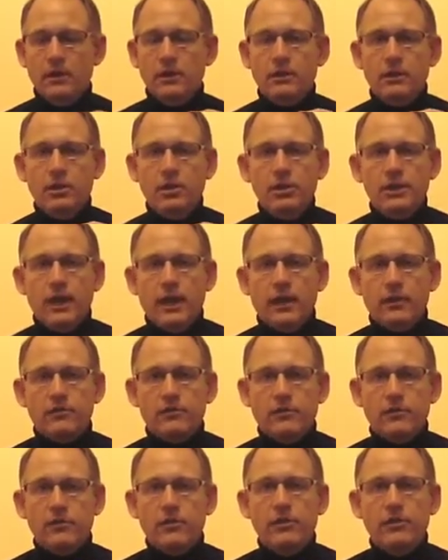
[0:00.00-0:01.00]
Look at
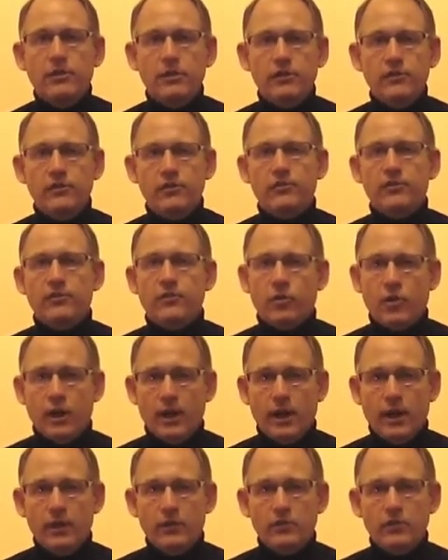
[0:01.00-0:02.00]
this
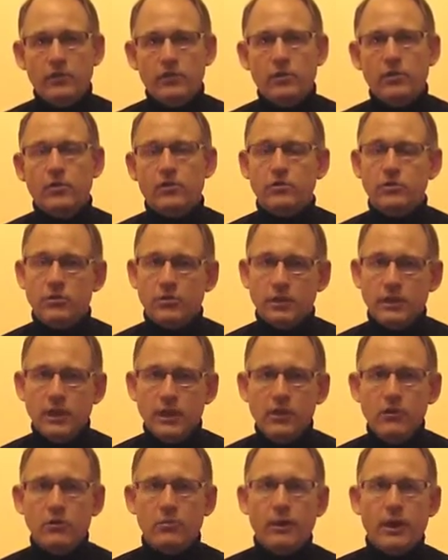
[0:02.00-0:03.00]
phrase, your key
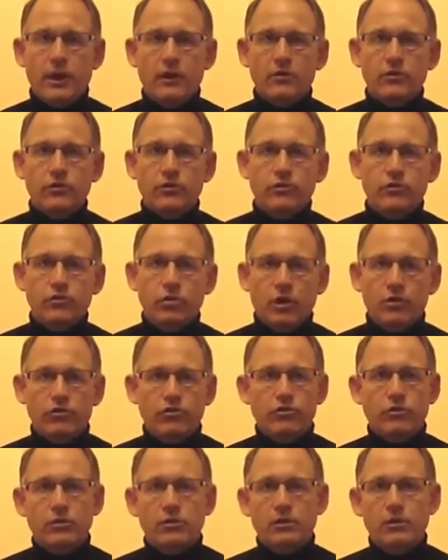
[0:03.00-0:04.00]
grammatical
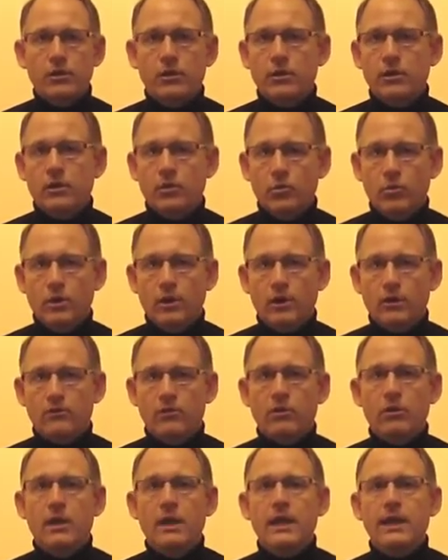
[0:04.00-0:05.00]
structure,
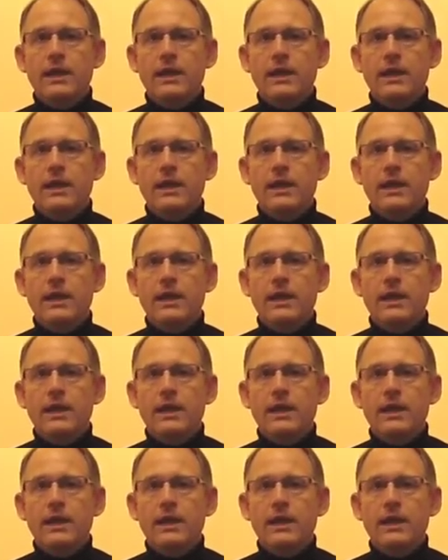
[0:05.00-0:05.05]
whatever,